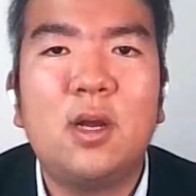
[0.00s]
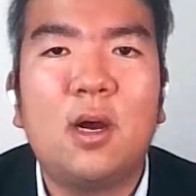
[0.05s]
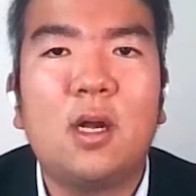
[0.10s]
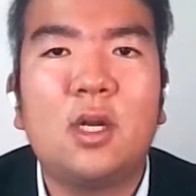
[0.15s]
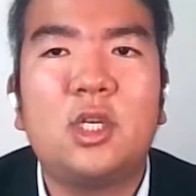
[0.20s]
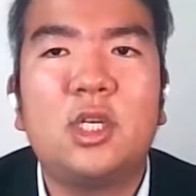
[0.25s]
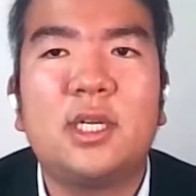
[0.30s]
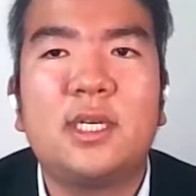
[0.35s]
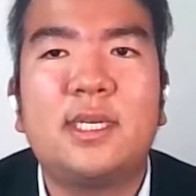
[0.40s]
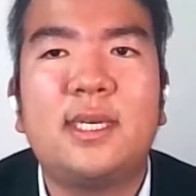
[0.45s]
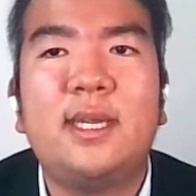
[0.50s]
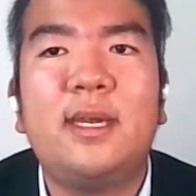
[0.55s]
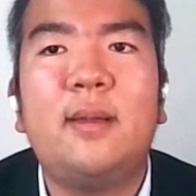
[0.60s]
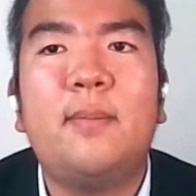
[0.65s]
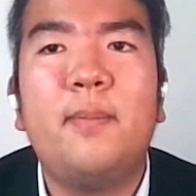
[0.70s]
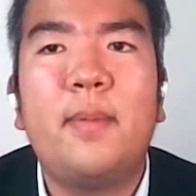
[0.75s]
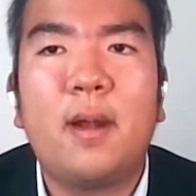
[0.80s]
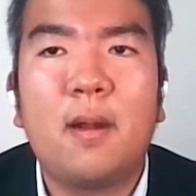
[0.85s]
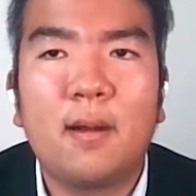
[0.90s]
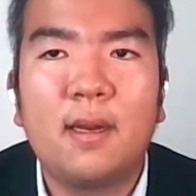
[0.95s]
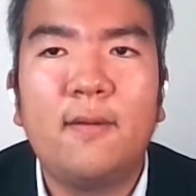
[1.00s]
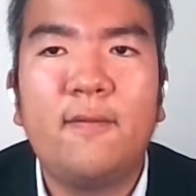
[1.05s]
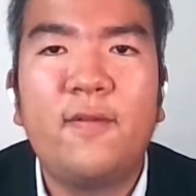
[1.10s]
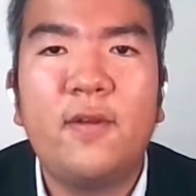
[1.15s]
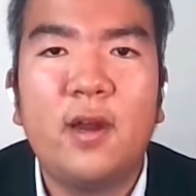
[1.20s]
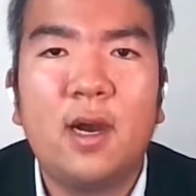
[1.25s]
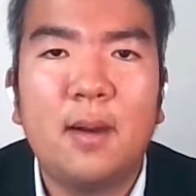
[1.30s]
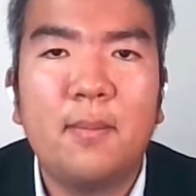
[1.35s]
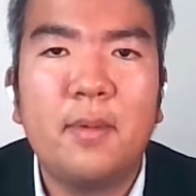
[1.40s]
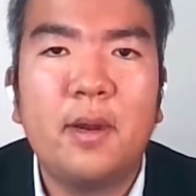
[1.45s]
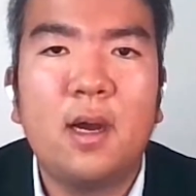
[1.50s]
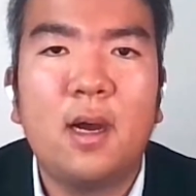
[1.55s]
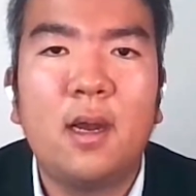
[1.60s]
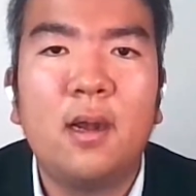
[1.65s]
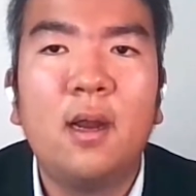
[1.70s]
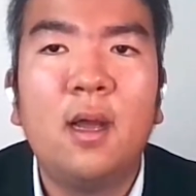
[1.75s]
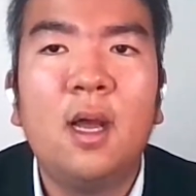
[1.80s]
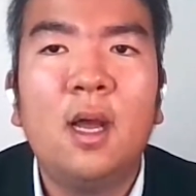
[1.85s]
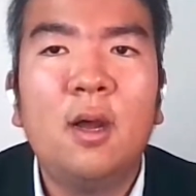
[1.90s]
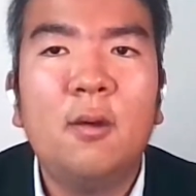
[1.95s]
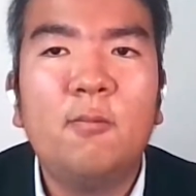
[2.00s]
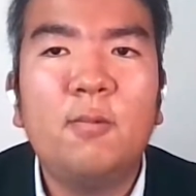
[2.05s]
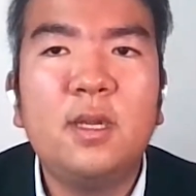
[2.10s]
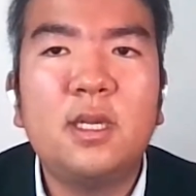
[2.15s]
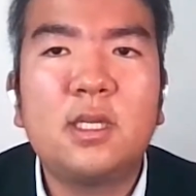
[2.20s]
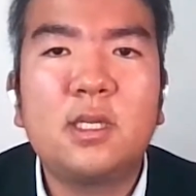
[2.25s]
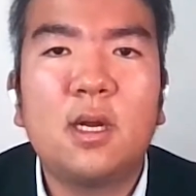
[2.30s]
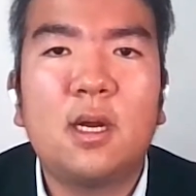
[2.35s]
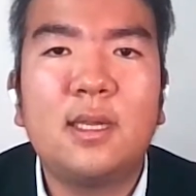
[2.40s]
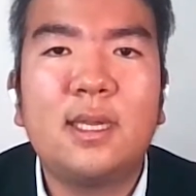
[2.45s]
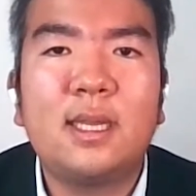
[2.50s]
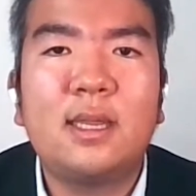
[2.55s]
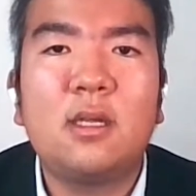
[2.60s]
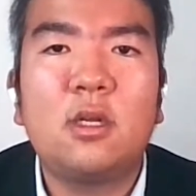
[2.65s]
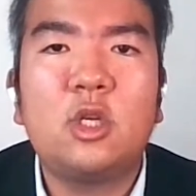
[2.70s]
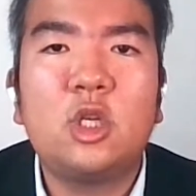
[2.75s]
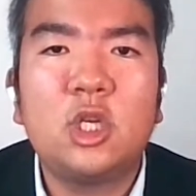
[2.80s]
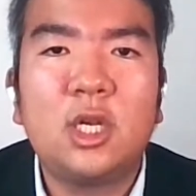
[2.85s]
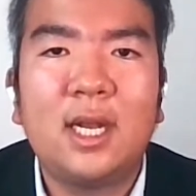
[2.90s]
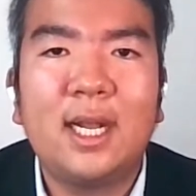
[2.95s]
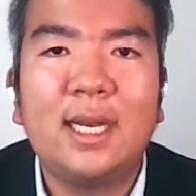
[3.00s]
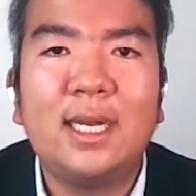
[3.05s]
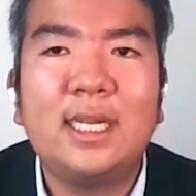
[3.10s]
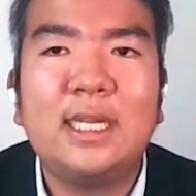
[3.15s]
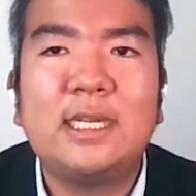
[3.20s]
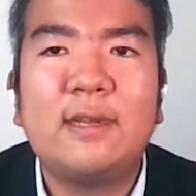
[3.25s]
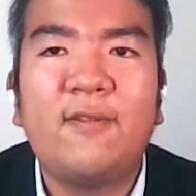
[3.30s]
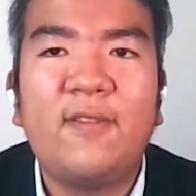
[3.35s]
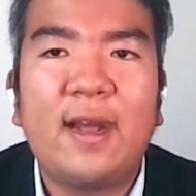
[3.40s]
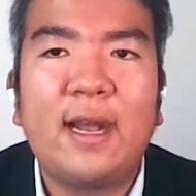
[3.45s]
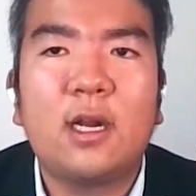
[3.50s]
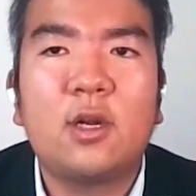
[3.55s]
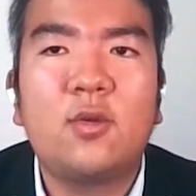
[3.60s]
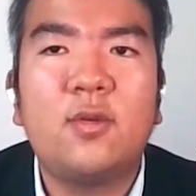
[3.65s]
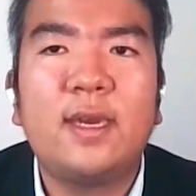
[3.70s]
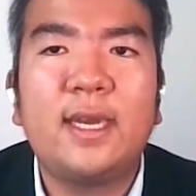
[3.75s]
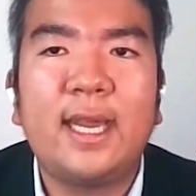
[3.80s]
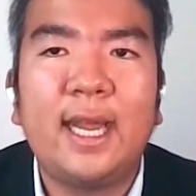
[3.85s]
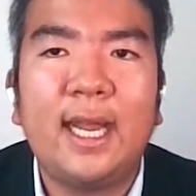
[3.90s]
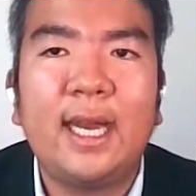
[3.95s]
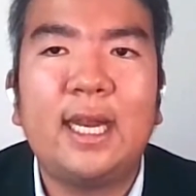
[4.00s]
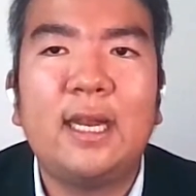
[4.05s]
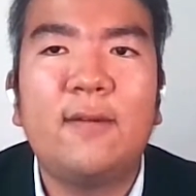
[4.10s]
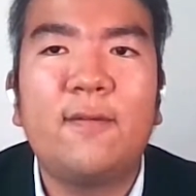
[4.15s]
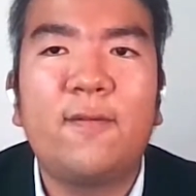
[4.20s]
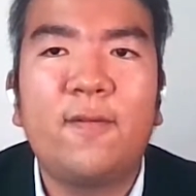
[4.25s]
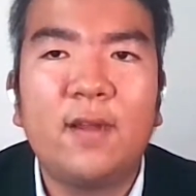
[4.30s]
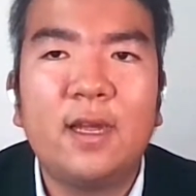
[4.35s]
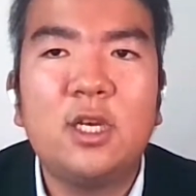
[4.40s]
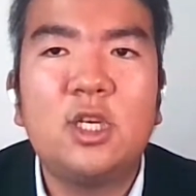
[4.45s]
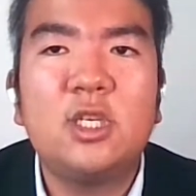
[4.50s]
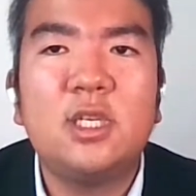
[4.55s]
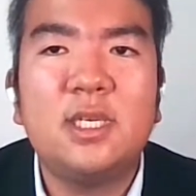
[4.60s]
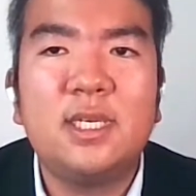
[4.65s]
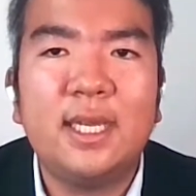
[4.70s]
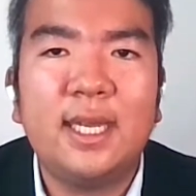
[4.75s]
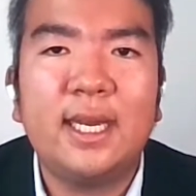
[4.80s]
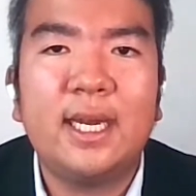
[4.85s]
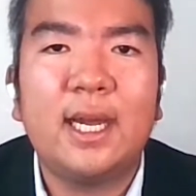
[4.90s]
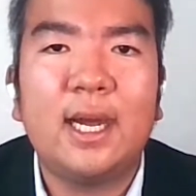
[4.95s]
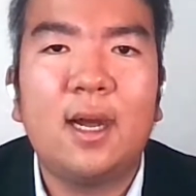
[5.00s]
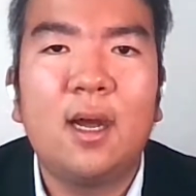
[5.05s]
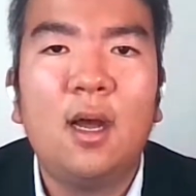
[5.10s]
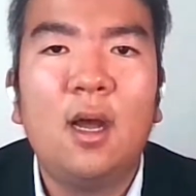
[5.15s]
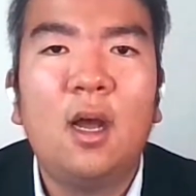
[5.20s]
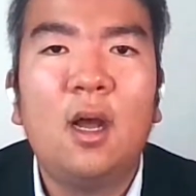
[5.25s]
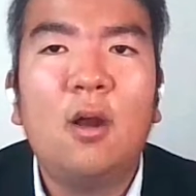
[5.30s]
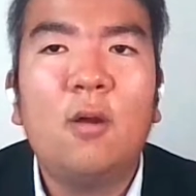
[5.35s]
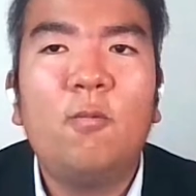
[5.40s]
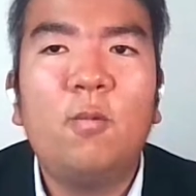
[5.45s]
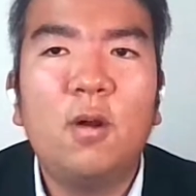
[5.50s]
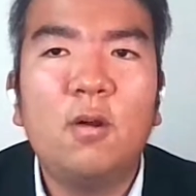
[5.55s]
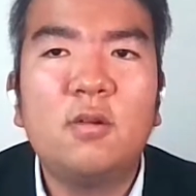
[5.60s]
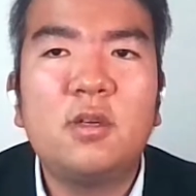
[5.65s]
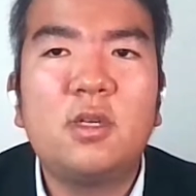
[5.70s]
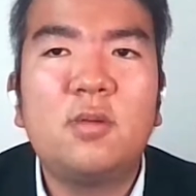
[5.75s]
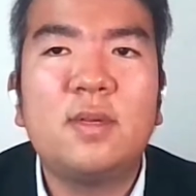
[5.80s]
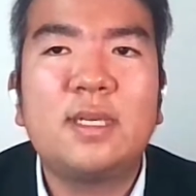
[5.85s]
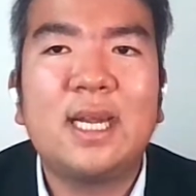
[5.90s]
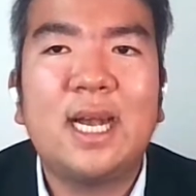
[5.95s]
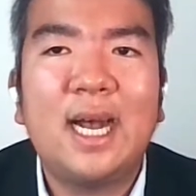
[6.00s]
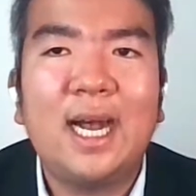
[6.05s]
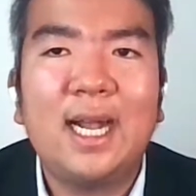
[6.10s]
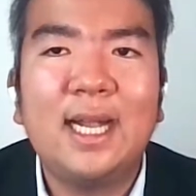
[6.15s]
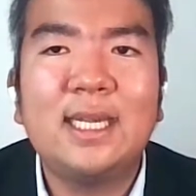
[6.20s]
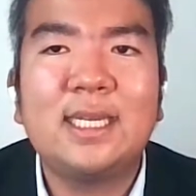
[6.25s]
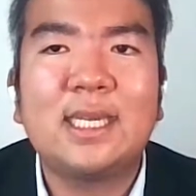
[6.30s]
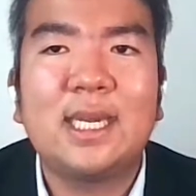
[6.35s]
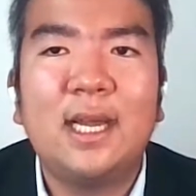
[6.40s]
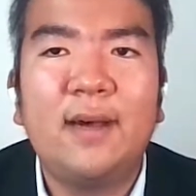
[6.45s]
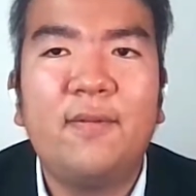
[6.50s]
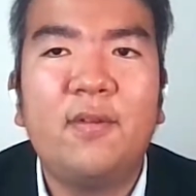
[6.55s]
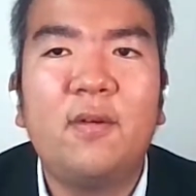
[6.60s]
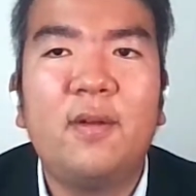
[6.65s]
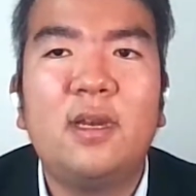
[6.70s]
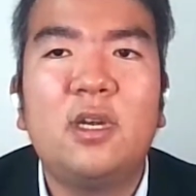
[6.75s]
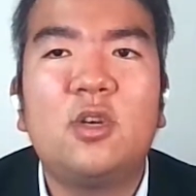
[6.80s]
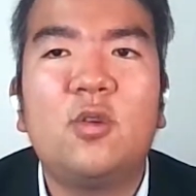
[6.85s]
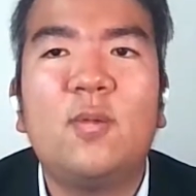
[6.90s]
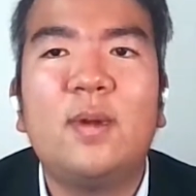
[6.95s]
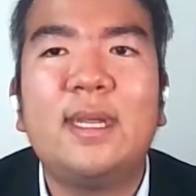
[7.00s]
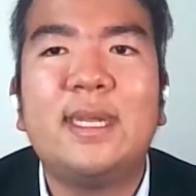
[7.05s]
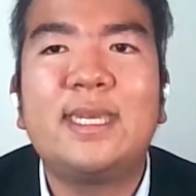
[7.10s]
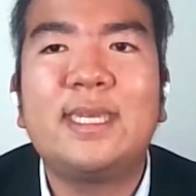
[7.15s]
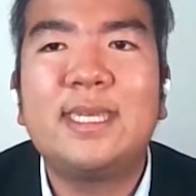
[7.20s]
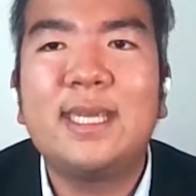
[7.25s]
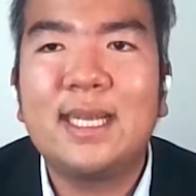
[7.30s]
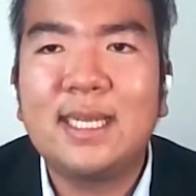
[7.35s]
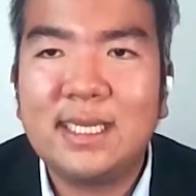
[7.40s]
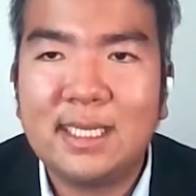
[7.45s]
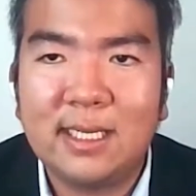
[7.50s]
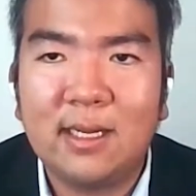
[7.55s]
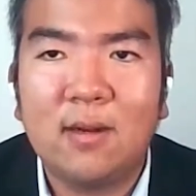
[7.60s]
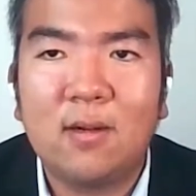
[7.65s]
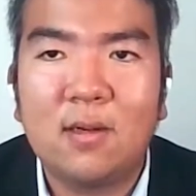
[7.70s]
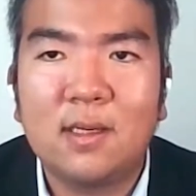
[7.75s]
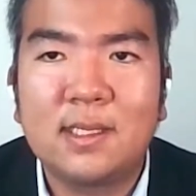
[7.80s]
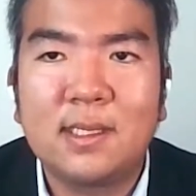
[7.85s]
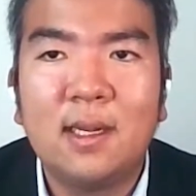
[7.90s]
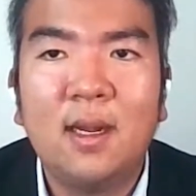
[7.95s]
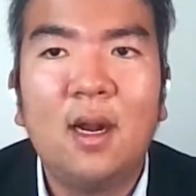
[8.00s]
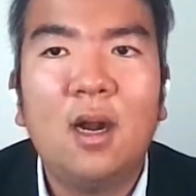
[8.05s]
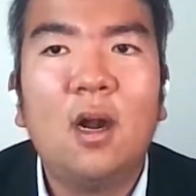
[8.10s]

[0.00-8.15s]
not just an American phenomenon. We saw that the Chinese factory gate inflation data rose to its highest level in 26 years.